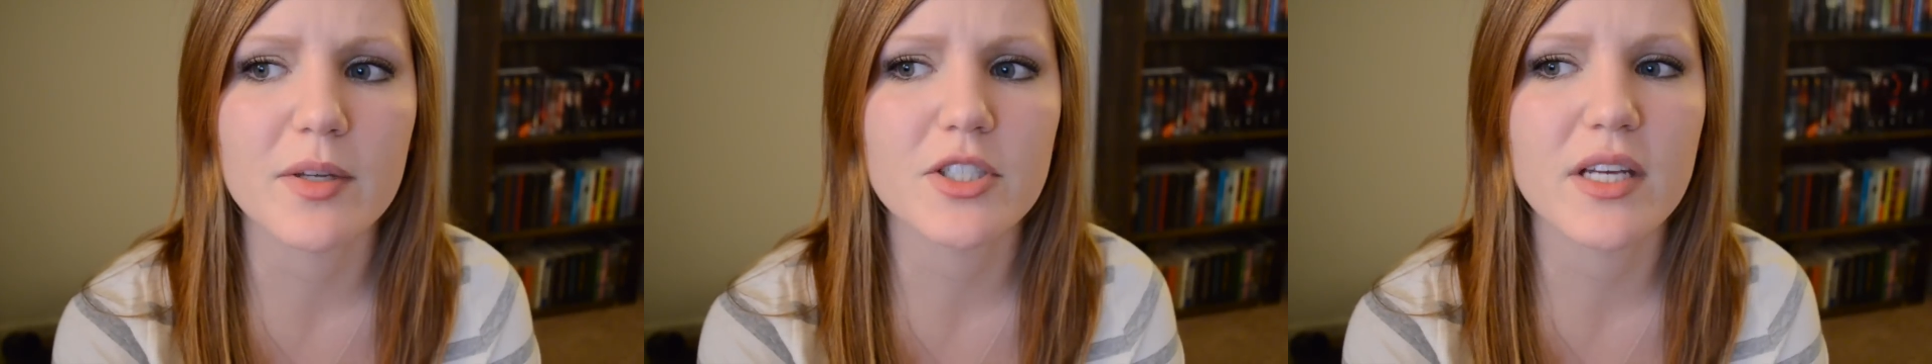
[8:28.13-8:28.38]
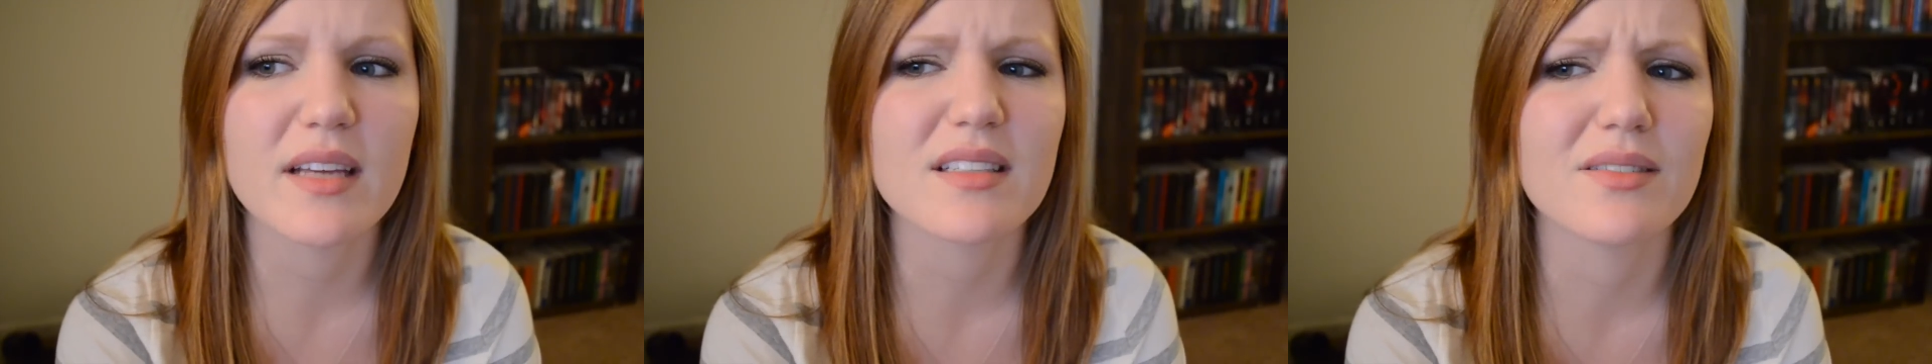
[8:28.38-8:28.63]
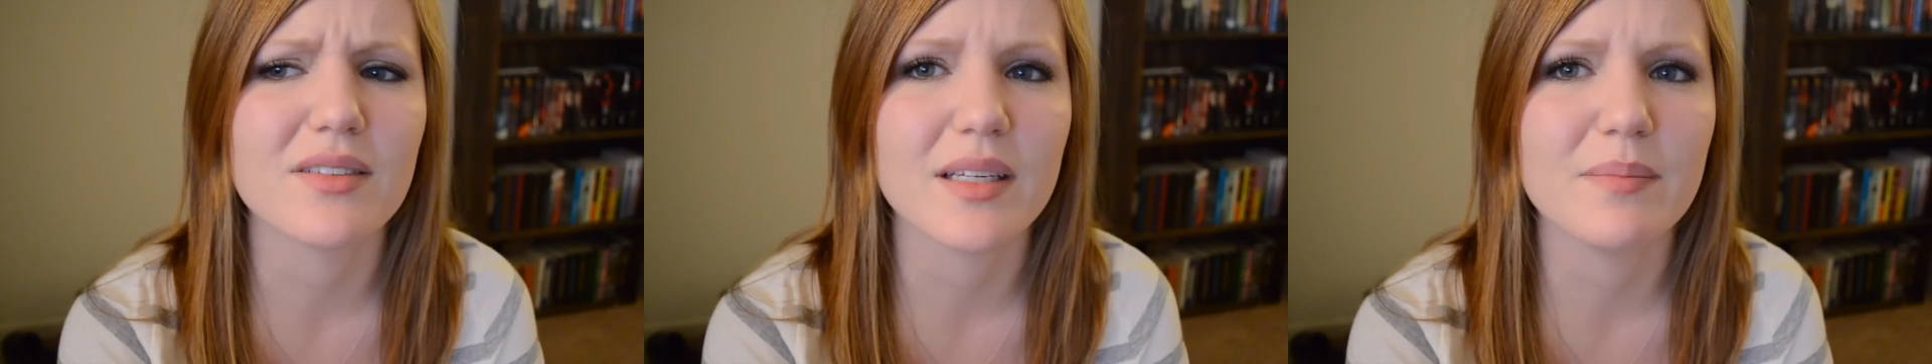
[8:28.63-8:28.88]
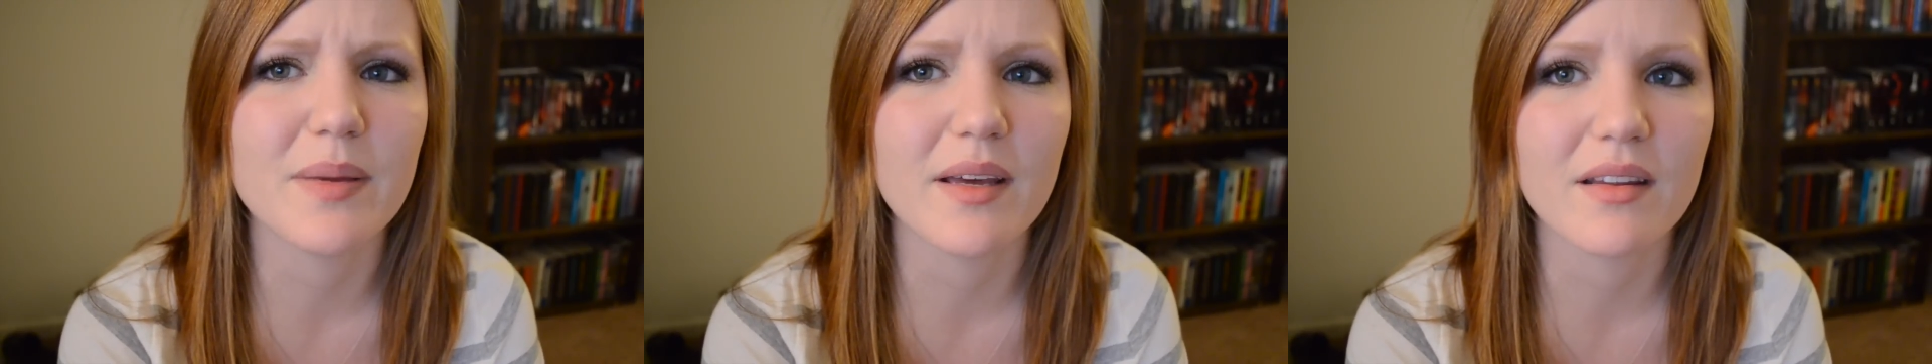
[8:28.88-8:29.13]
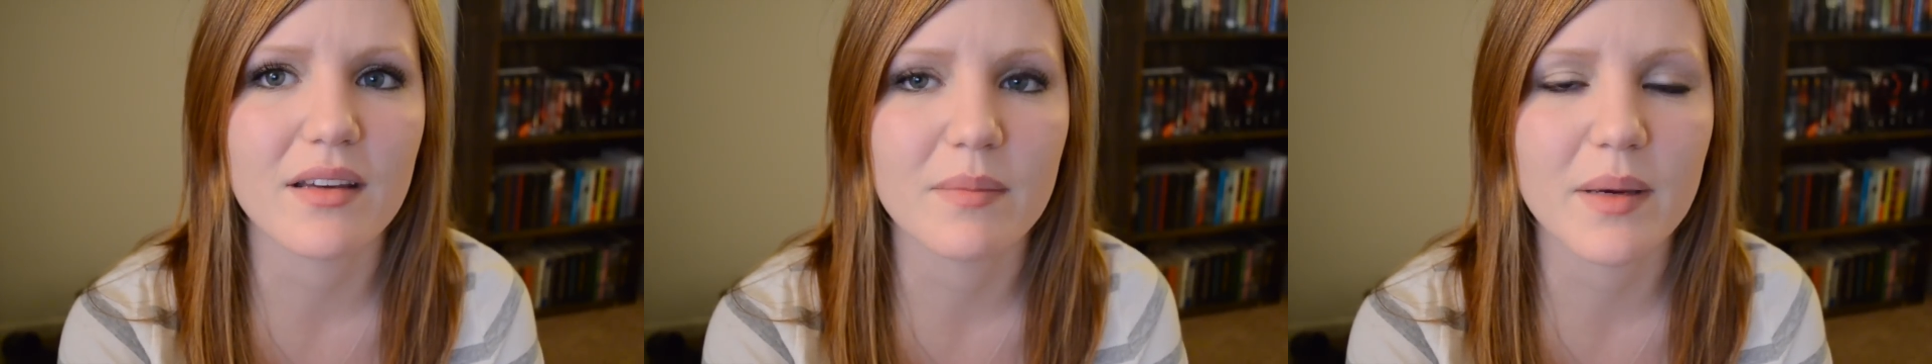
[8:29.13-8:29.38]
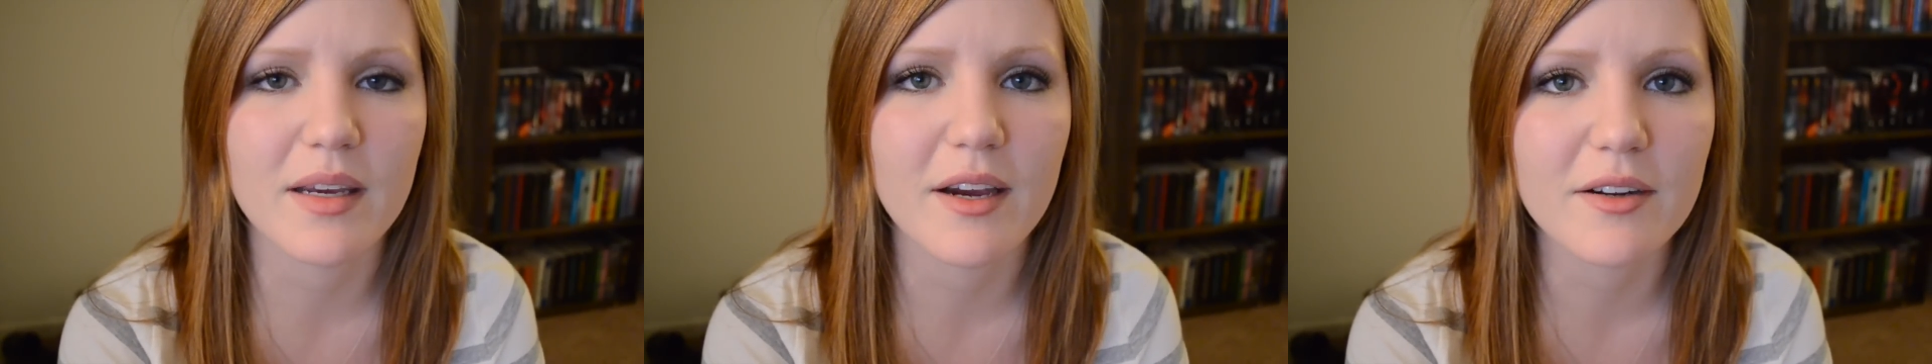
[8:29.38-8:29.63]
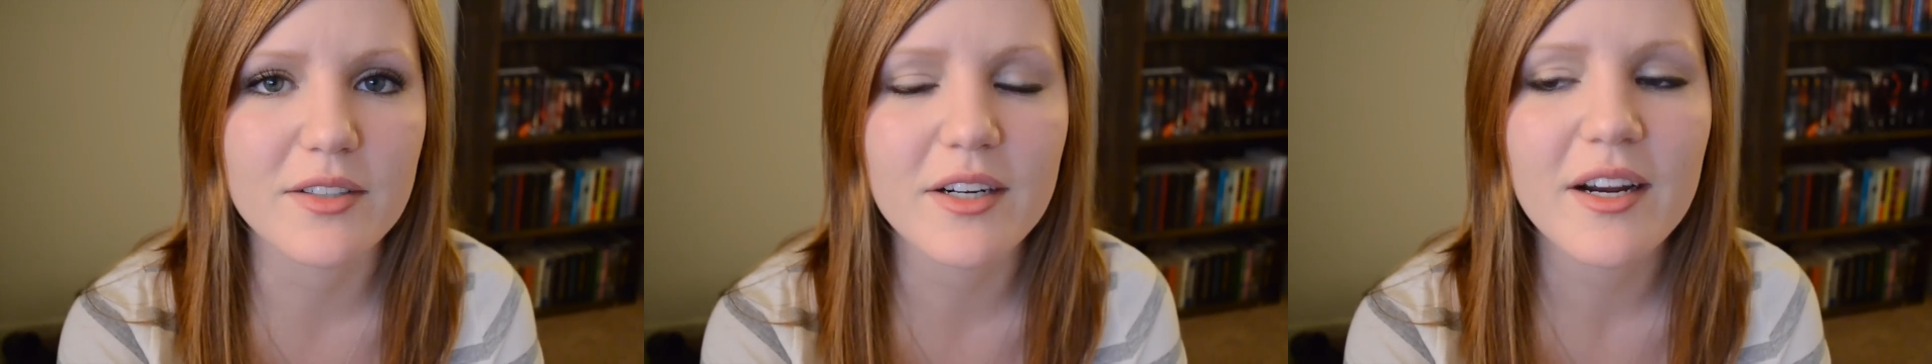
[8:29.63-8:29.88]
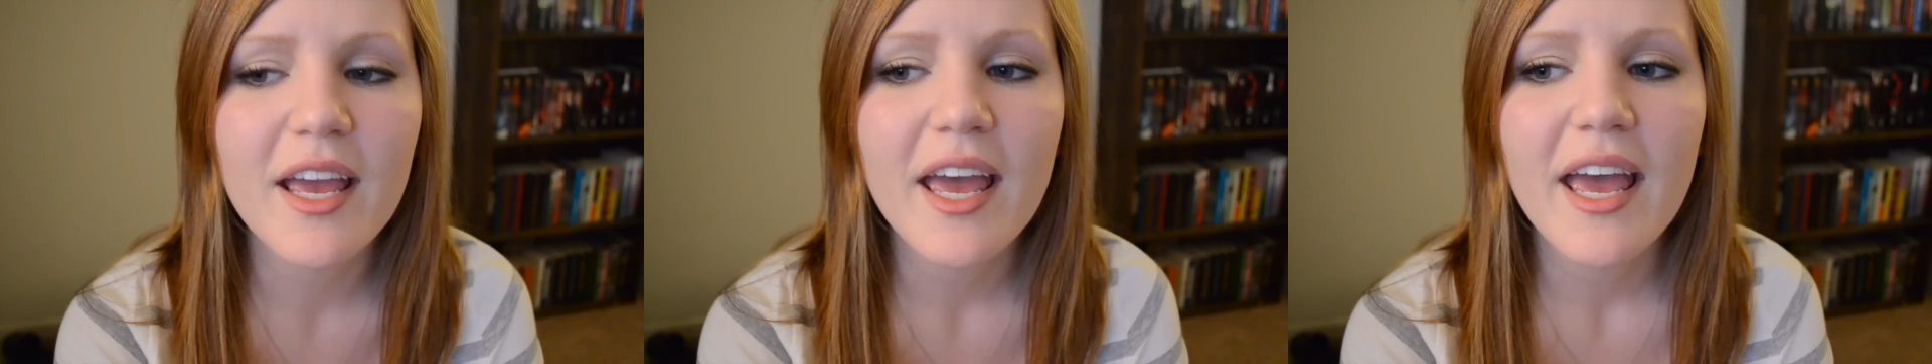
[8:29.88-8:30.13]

but she hasn't really been, like, a big character.